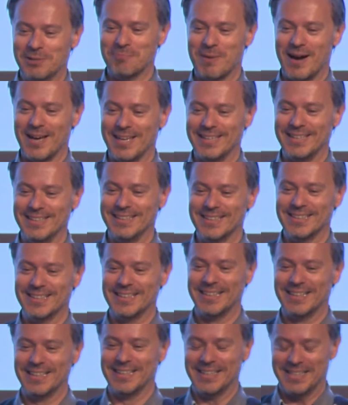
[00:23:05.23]

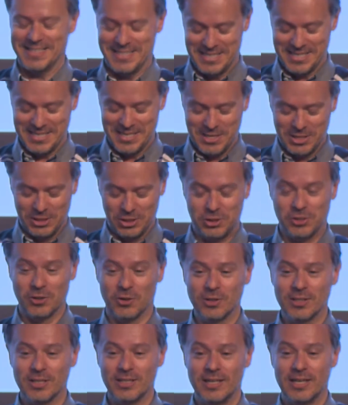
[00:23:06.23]
my
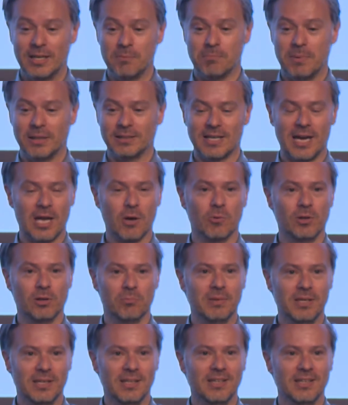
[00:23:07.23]
talk, but I will
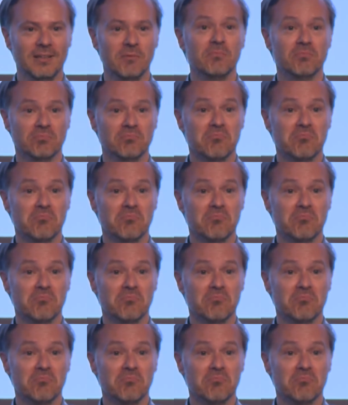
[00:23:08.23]
be